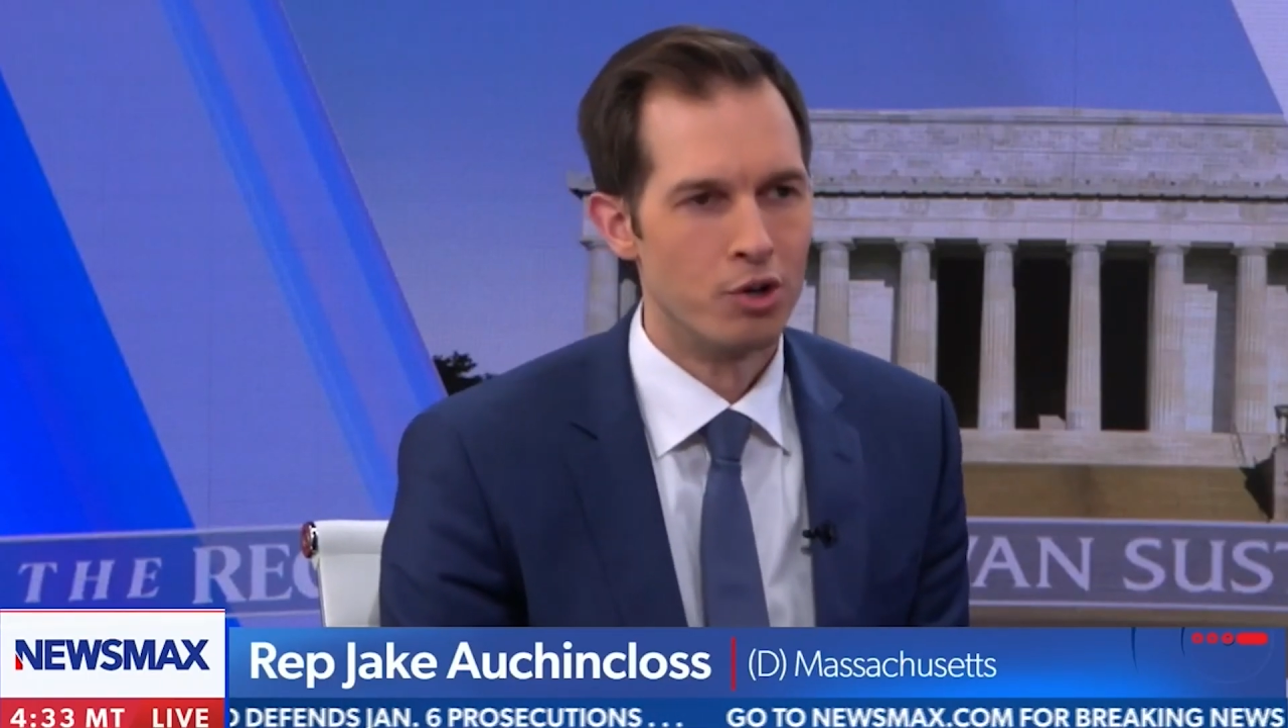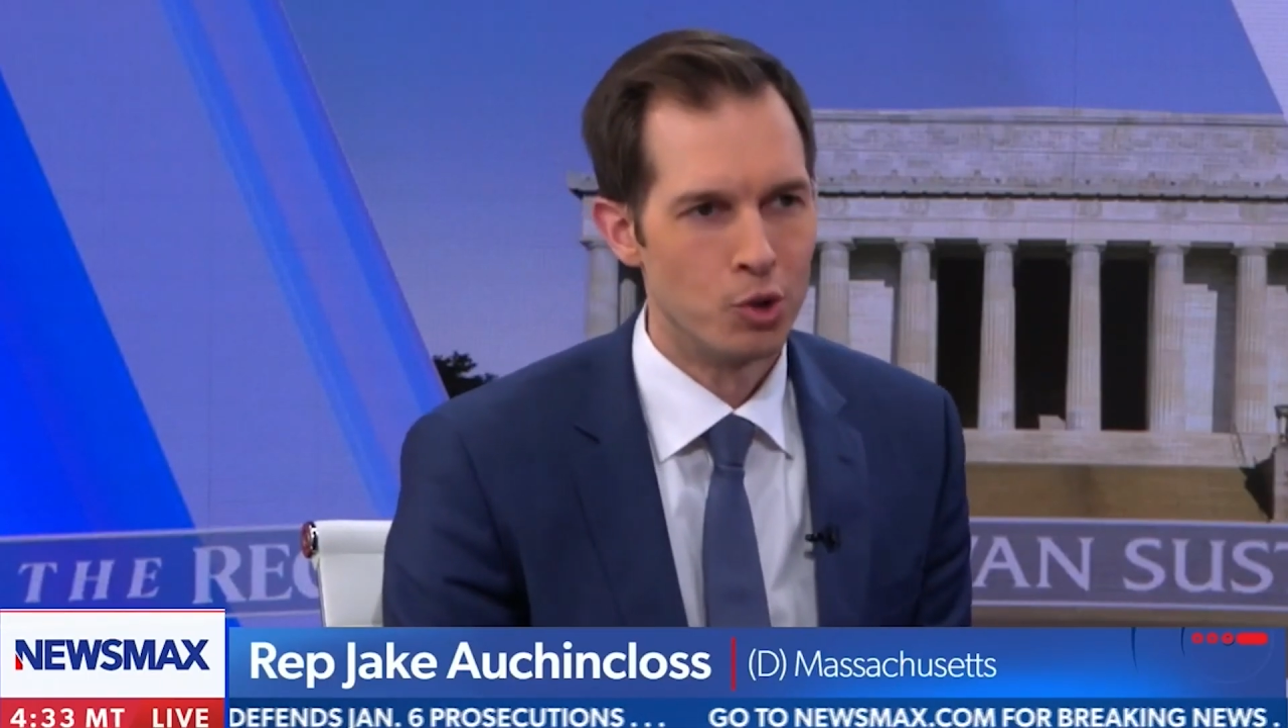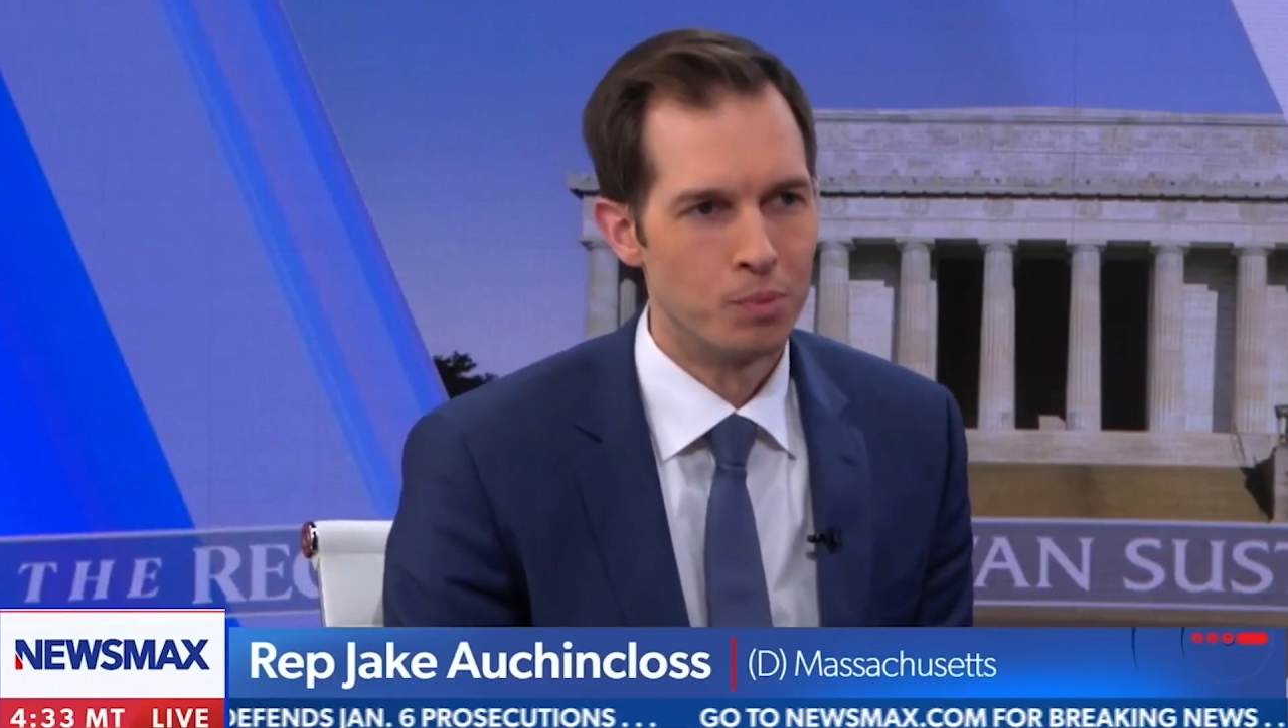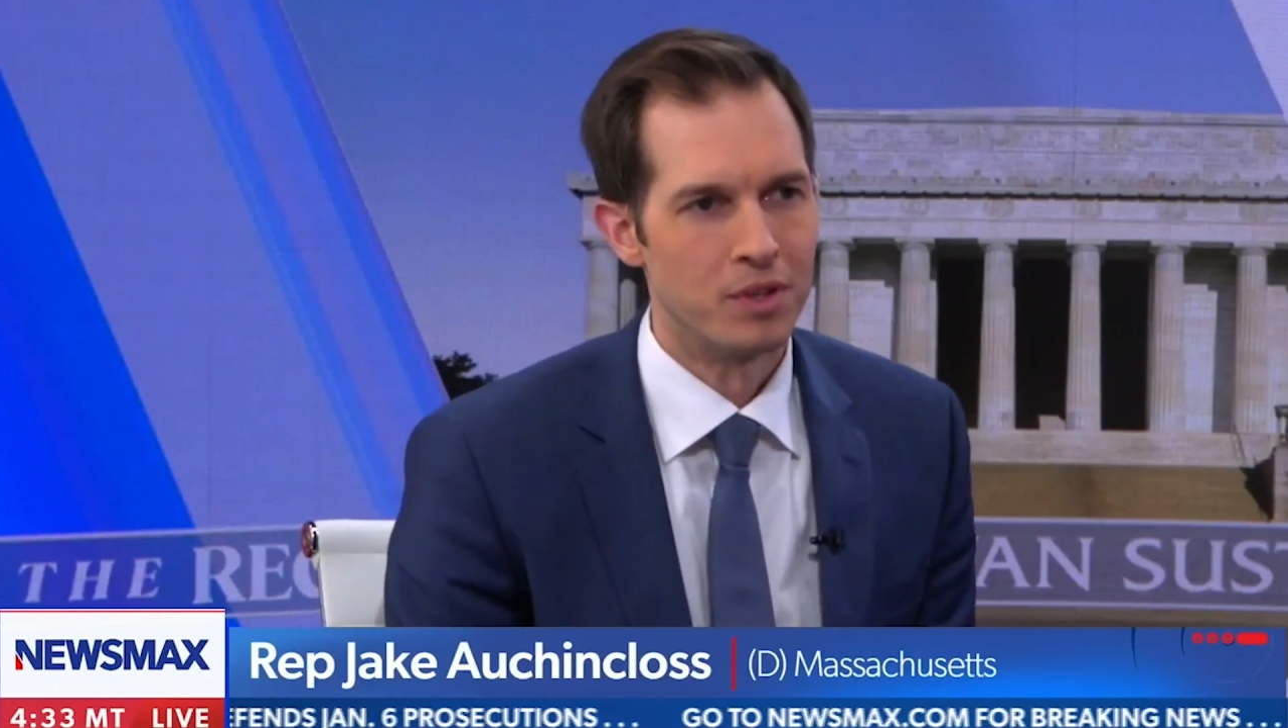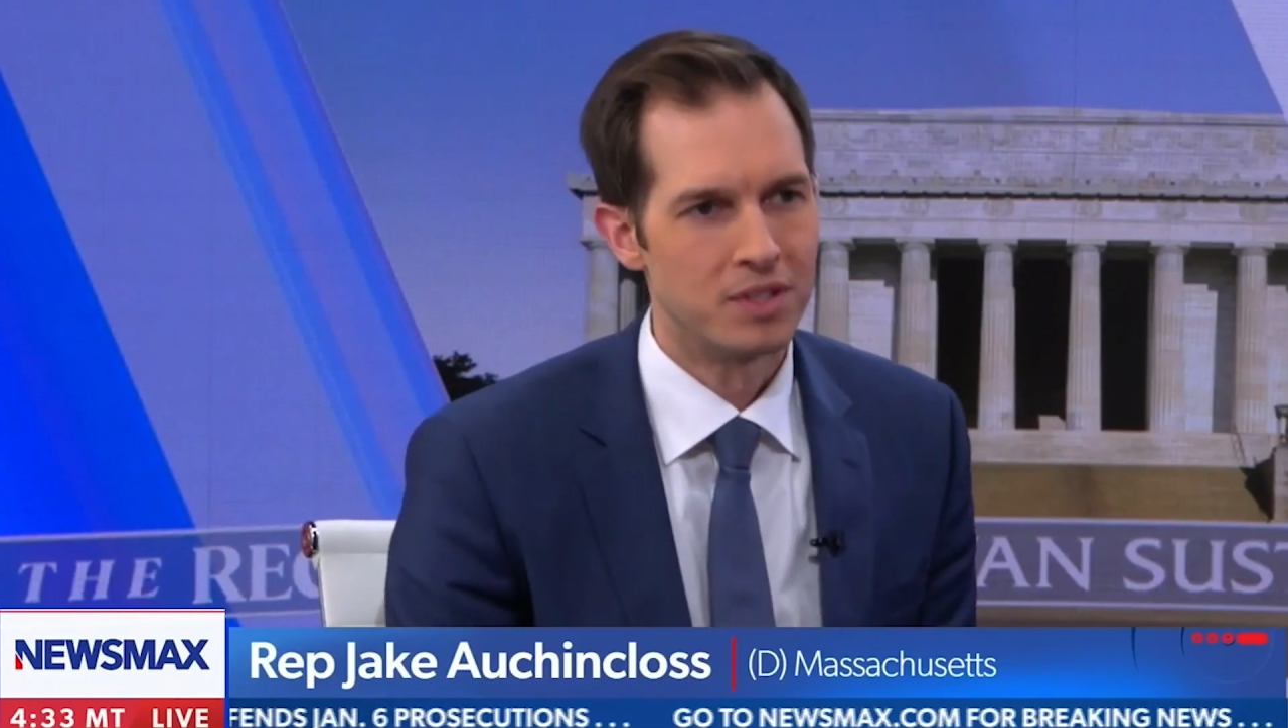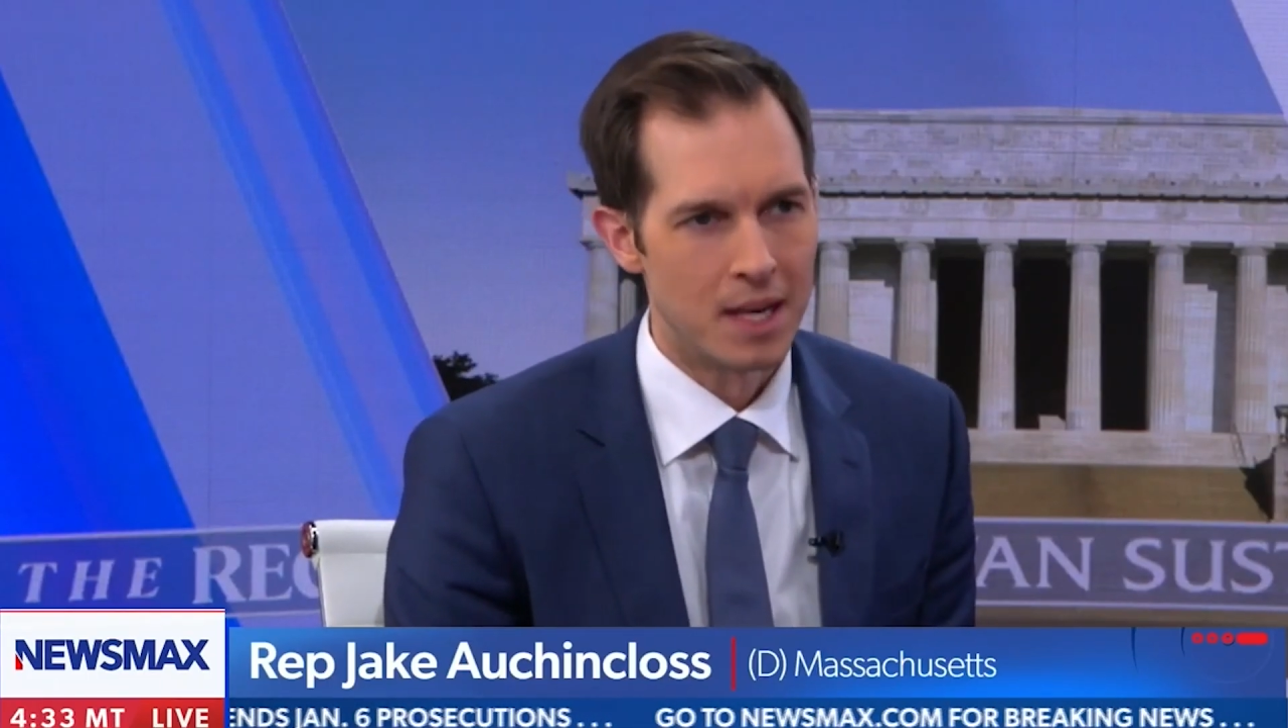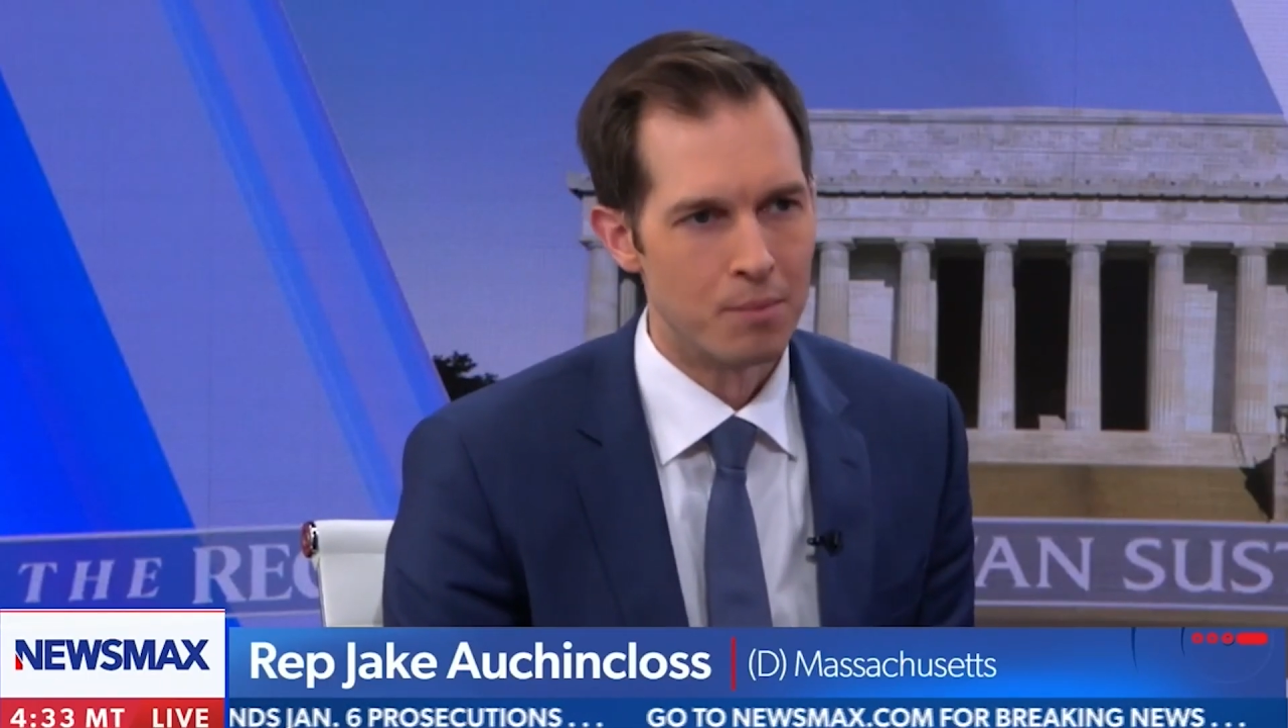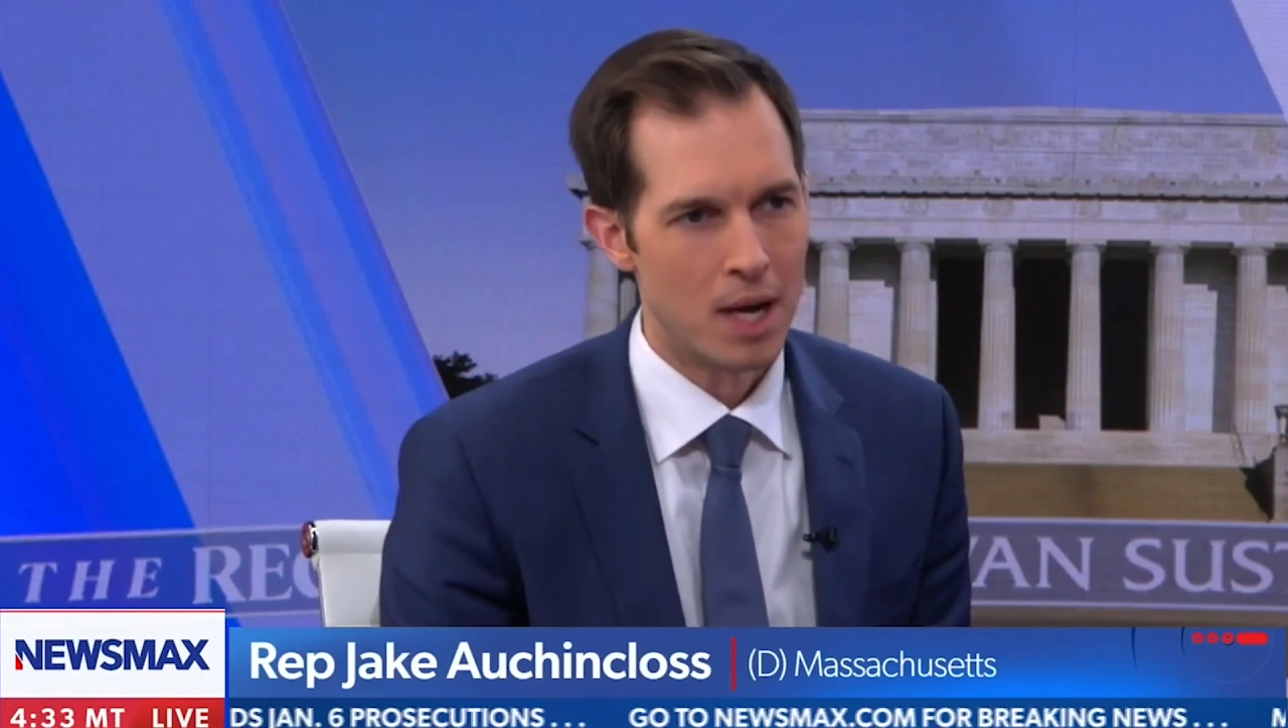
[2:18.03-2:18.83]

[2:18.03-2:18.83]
2%